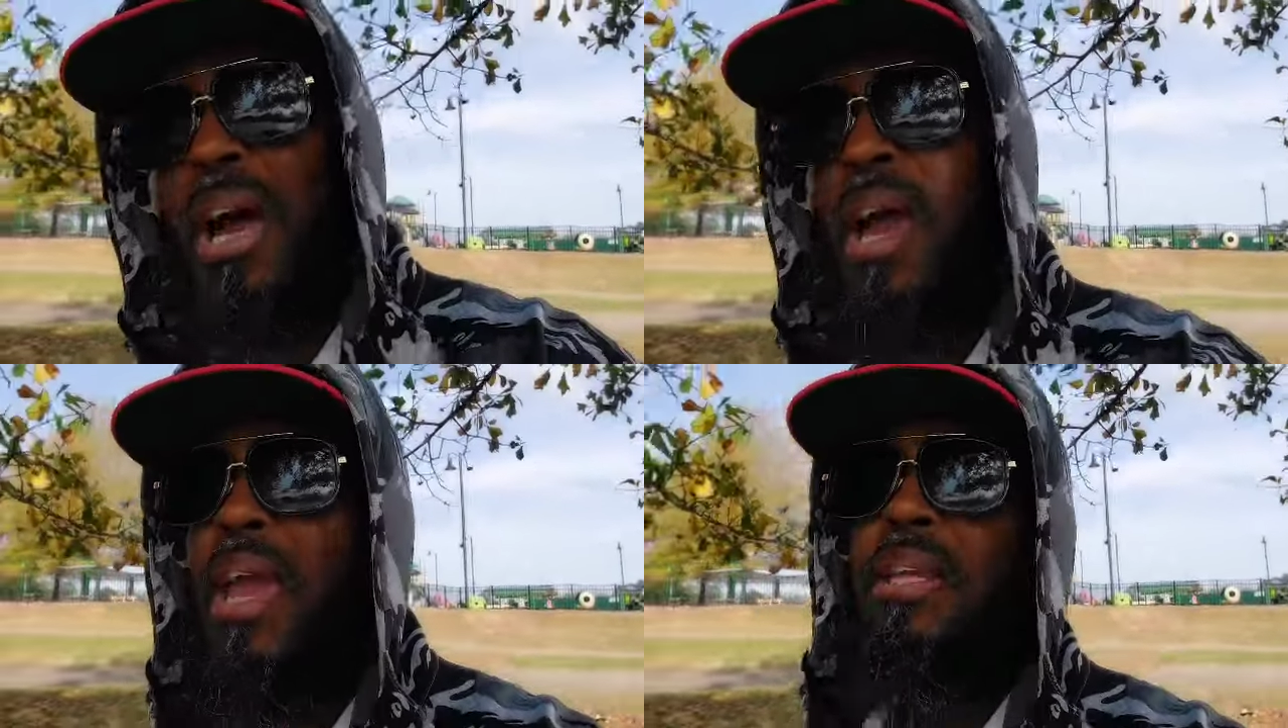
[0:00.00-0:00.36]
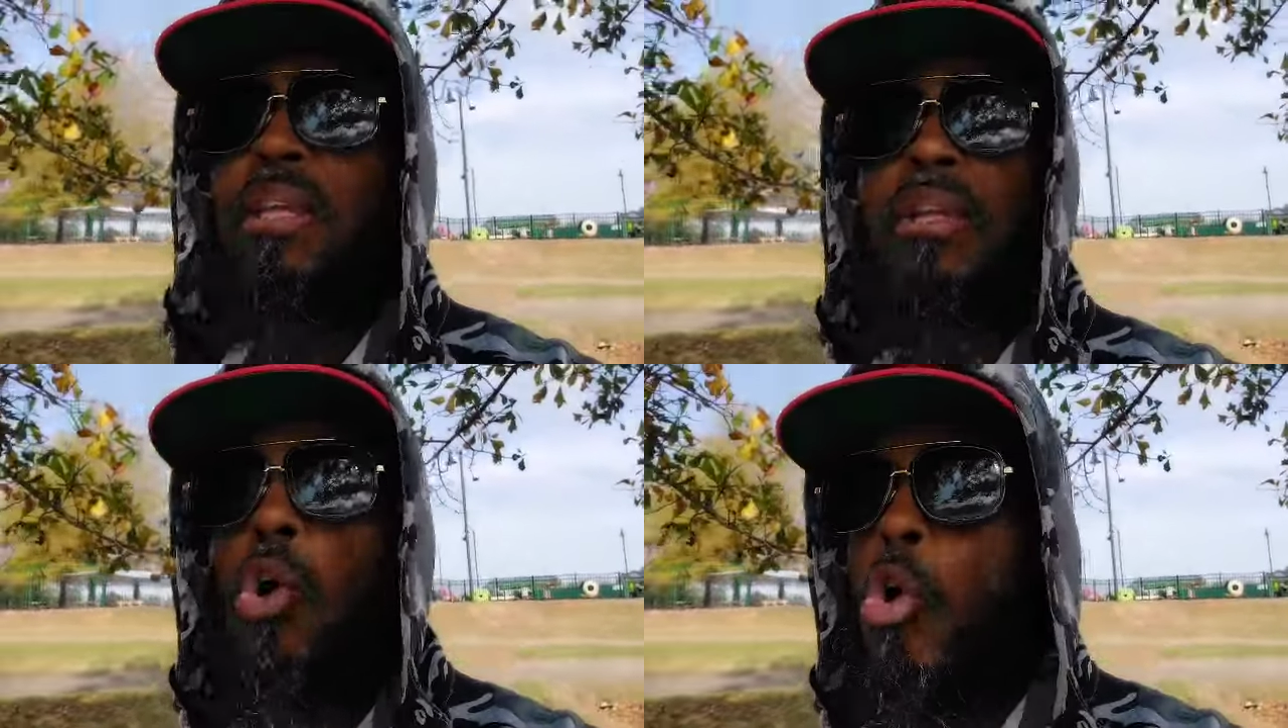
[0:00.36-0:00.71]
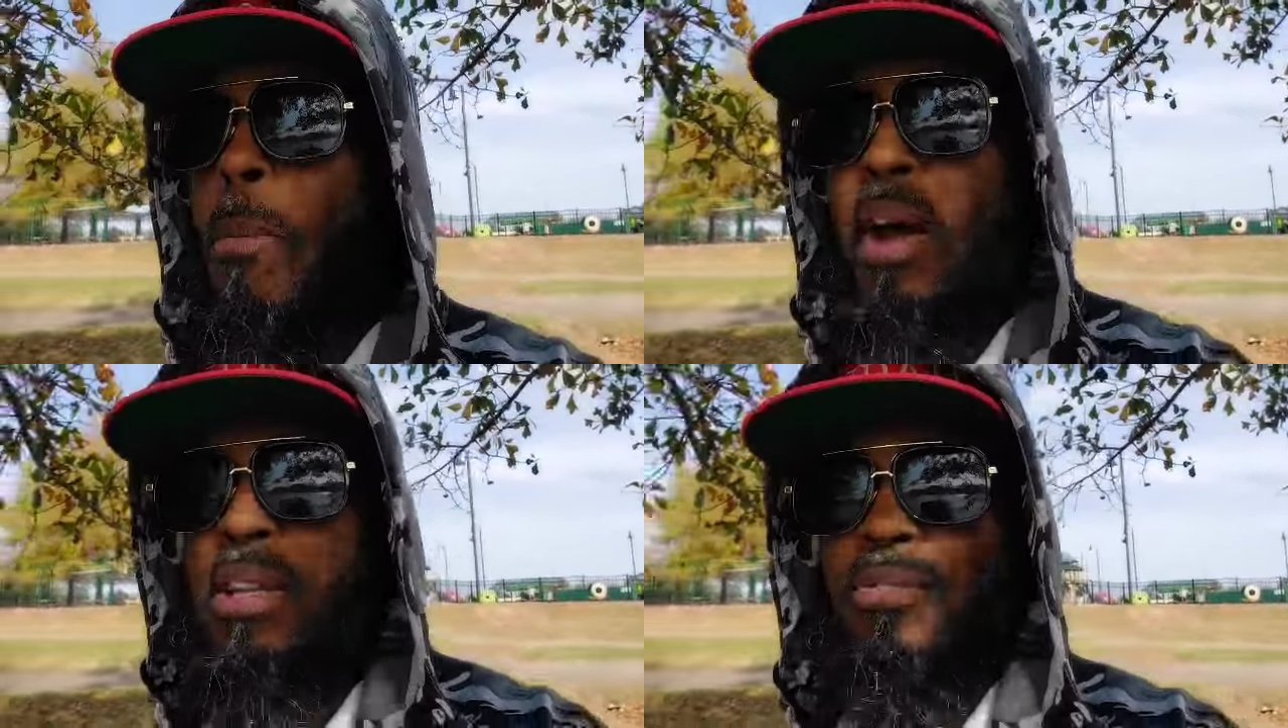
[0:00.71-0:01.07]
I ain't in
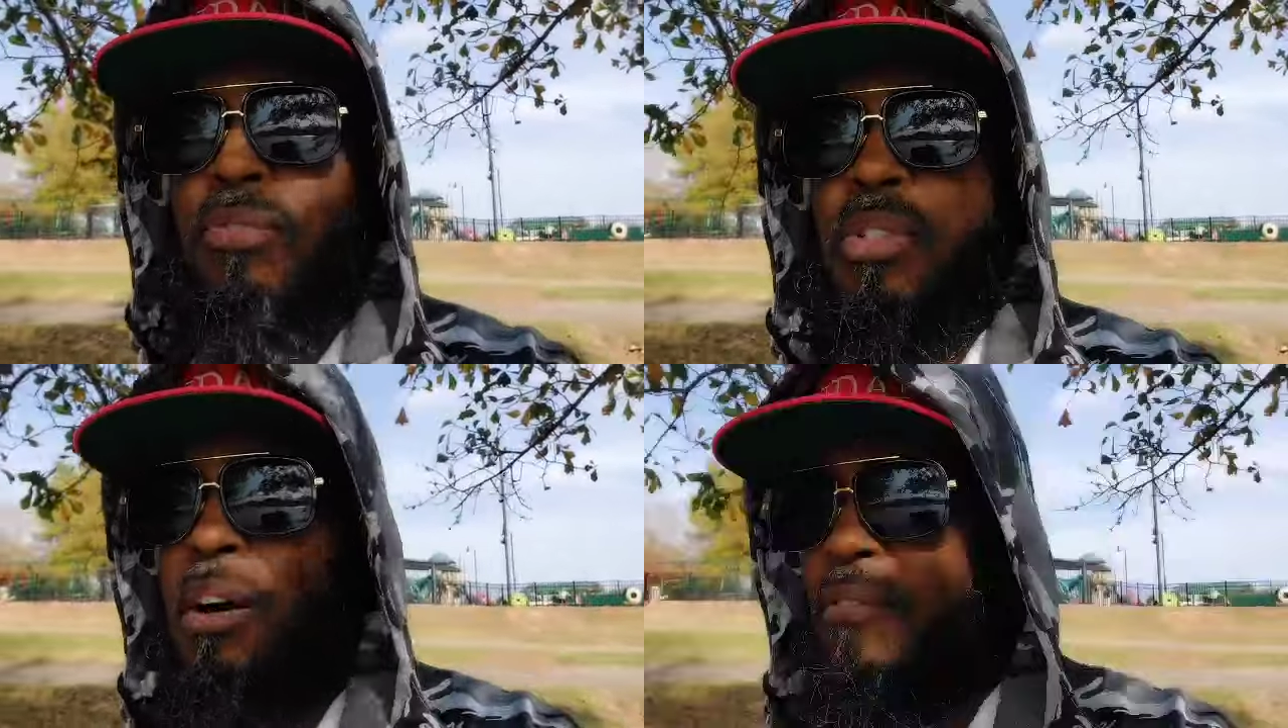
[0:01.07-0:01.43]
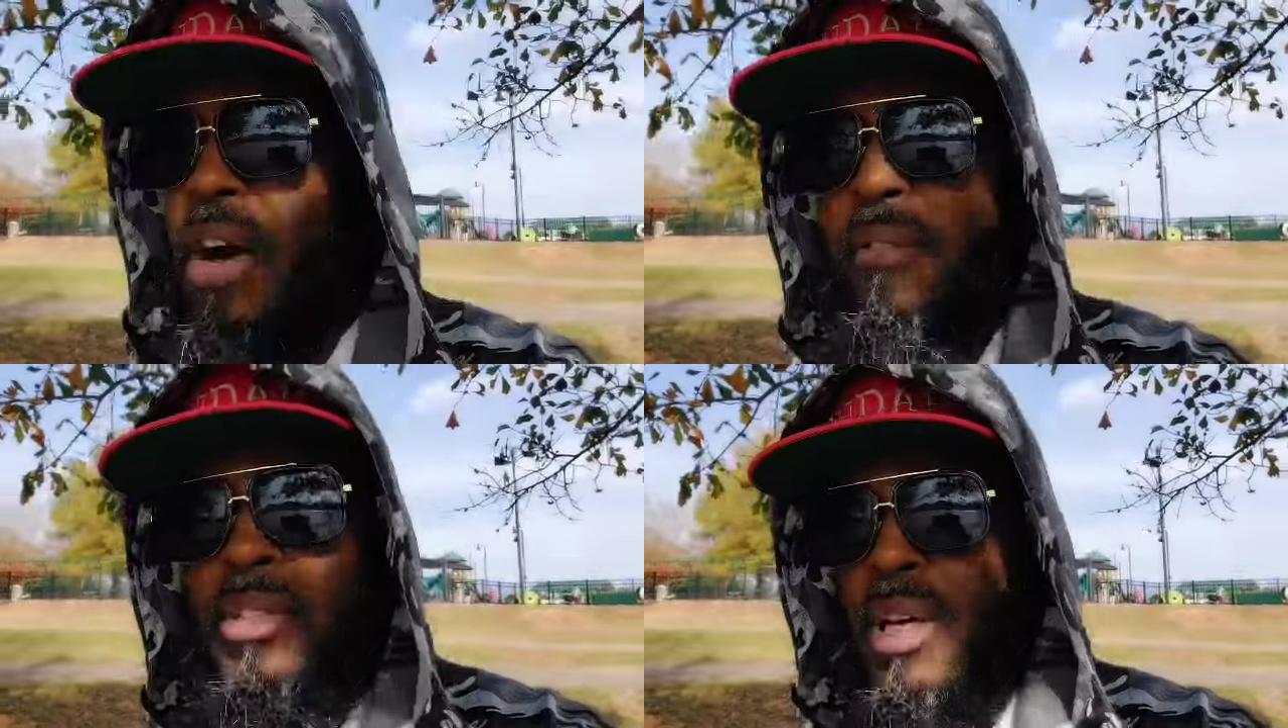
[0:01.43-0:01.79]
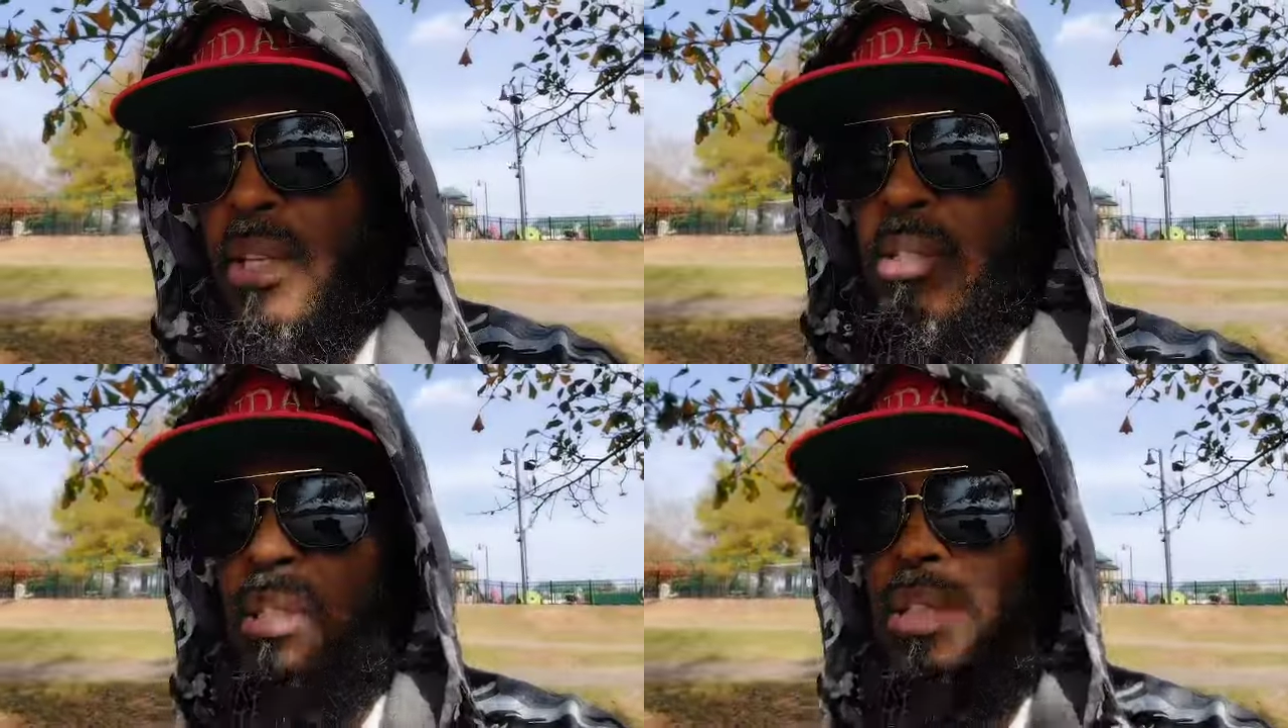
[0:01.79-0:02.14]
nobody's top five or
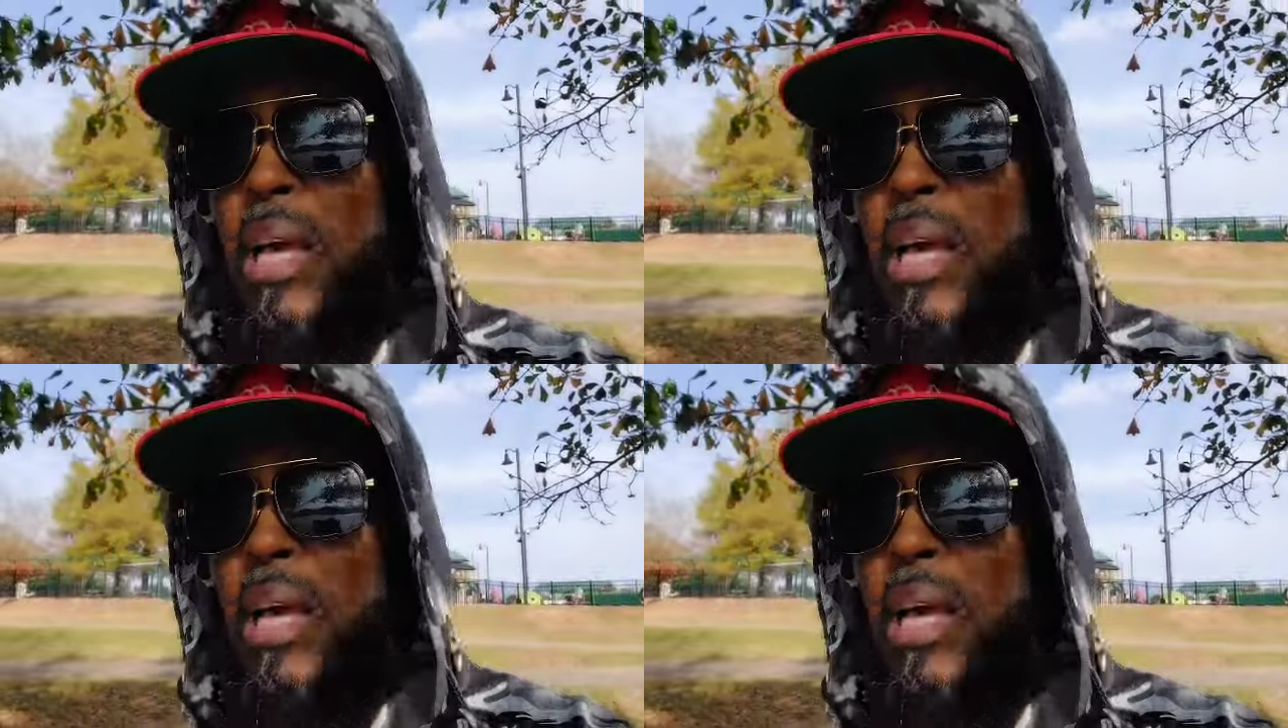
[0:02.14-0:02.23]
top ten.